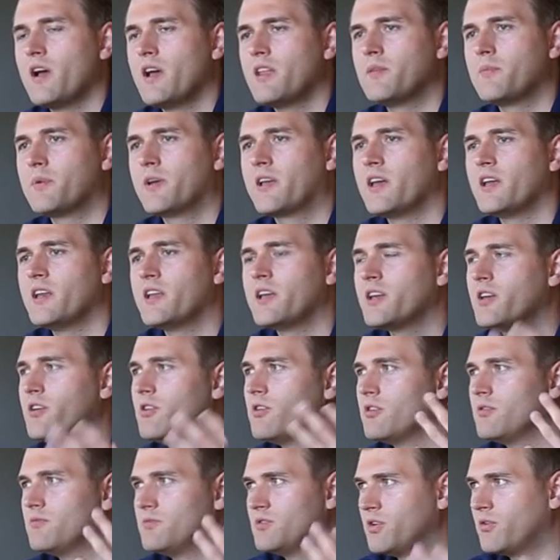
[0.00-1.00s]
in the beginning,
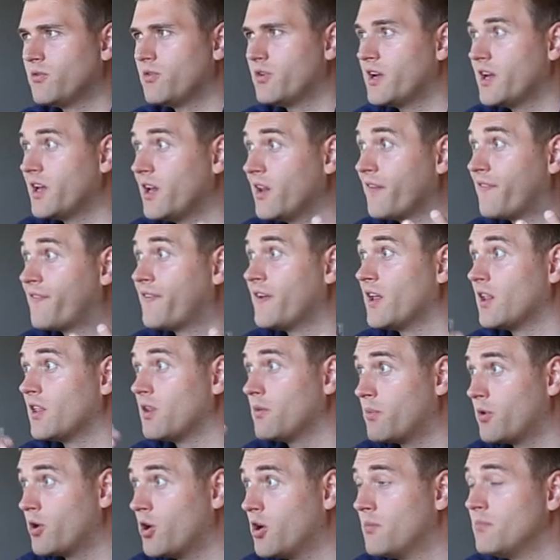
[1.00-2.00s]
you you really feel
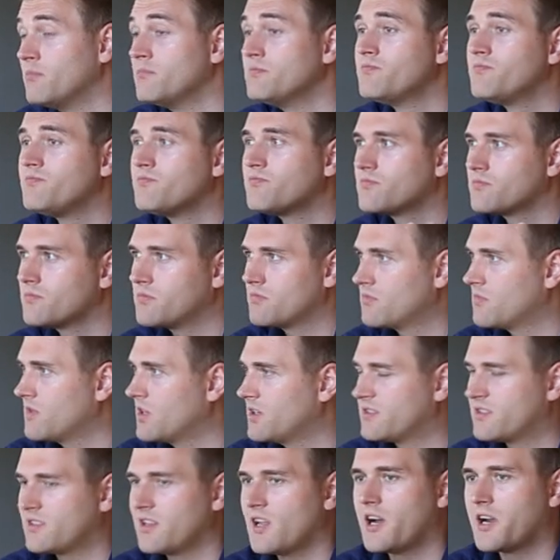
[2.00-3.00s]
the bourbon.
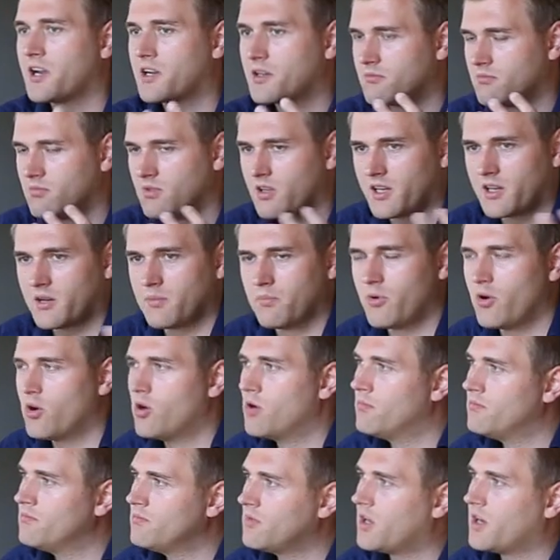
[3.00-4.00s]
Yeah. It's like like a
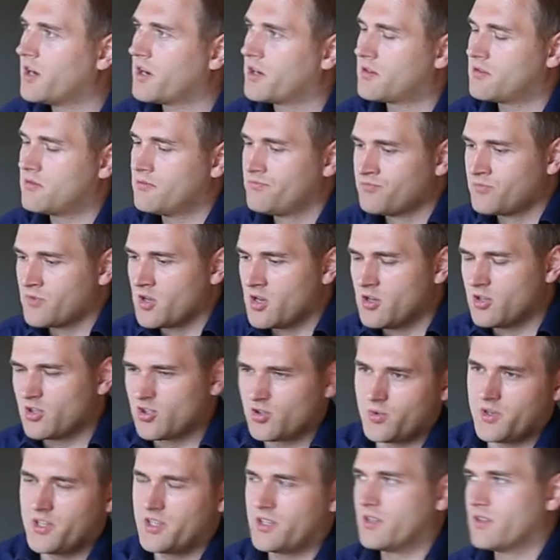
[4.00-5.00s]
bourbon, like
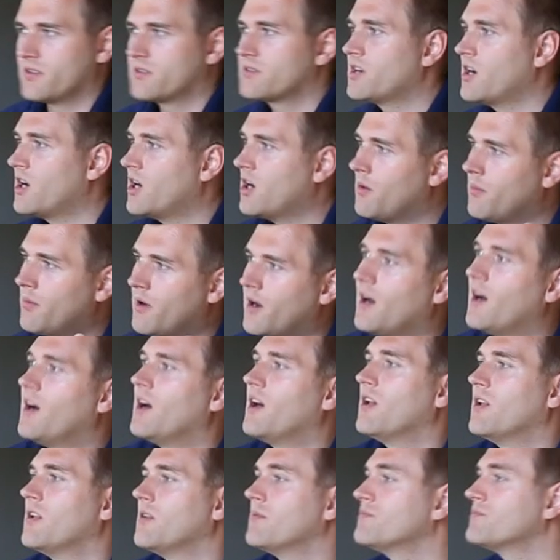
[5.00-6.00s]
sweetness,
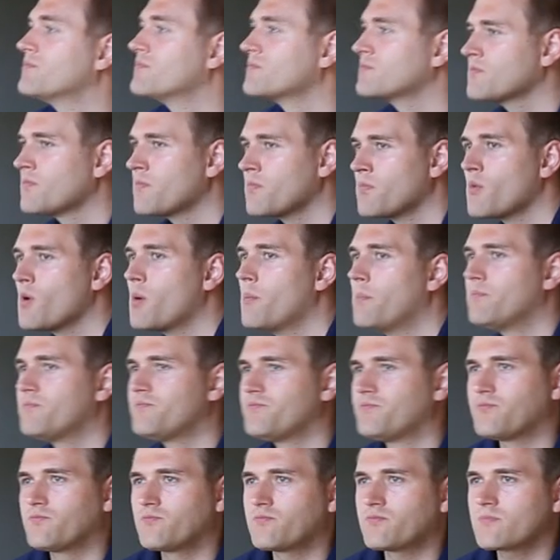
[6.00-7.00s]
caramel. Yeah.
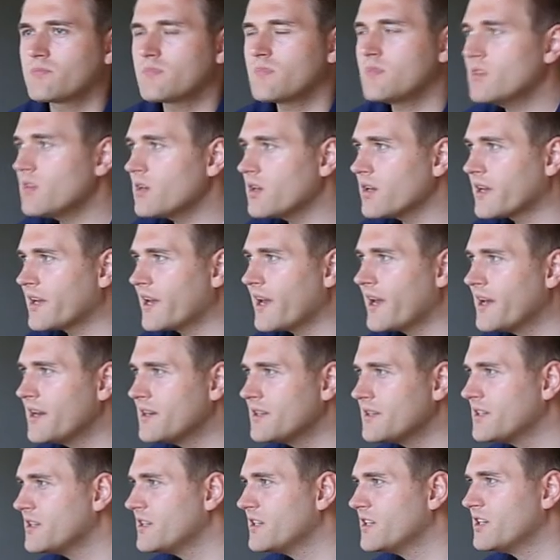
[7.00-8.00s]
All that corn
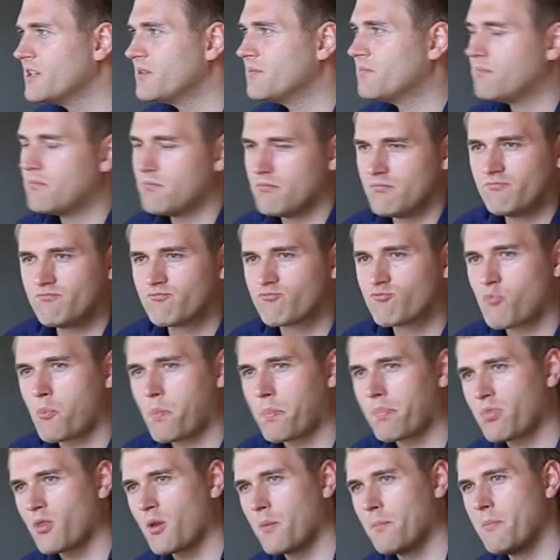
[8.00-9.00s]
candy,
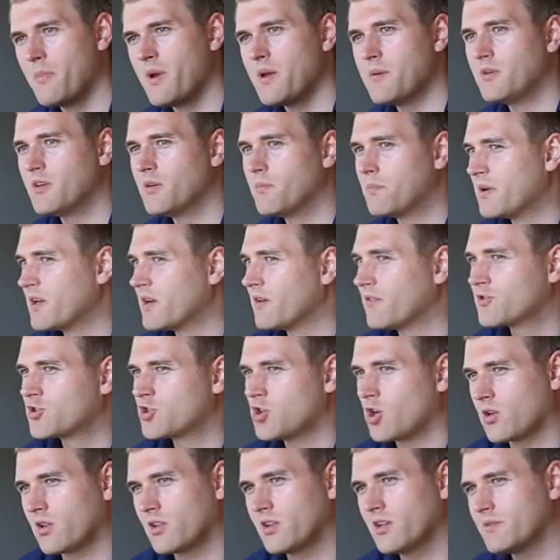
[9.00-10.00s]
maybe a bit of
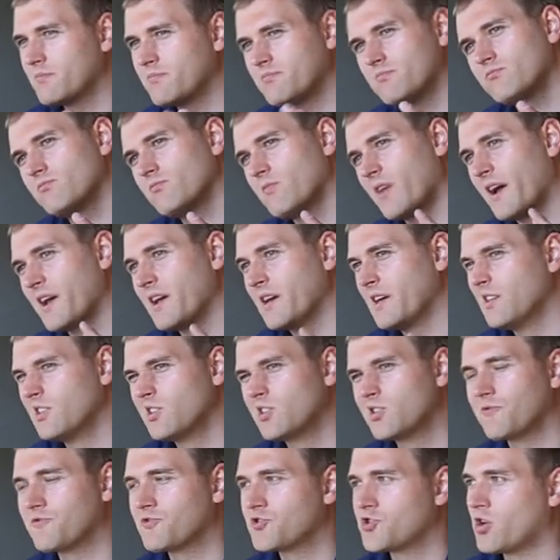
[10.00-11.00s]
chocolate, a
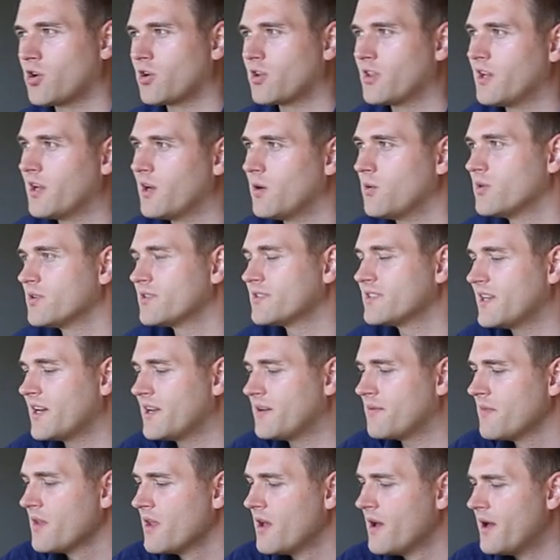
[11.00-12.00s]
hint of chocolate. I always
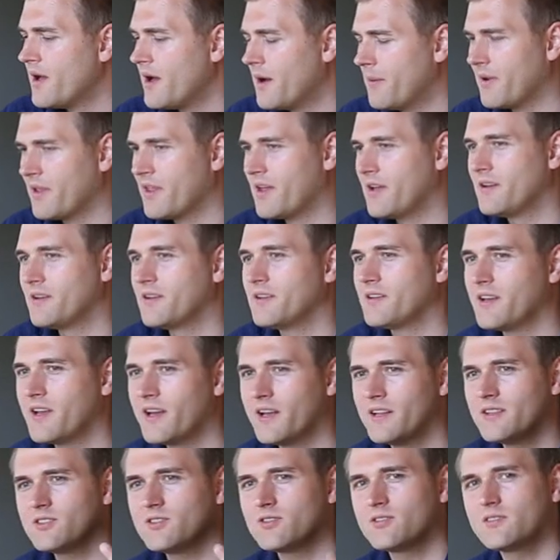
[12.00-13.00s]
said. Yeah. But then in the
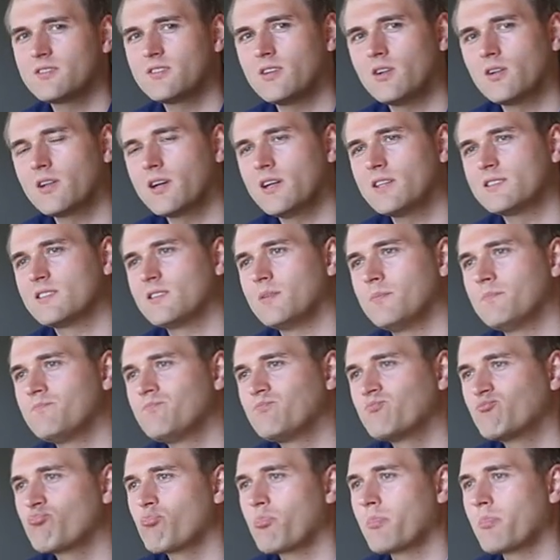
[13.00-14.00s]
end, you still got some.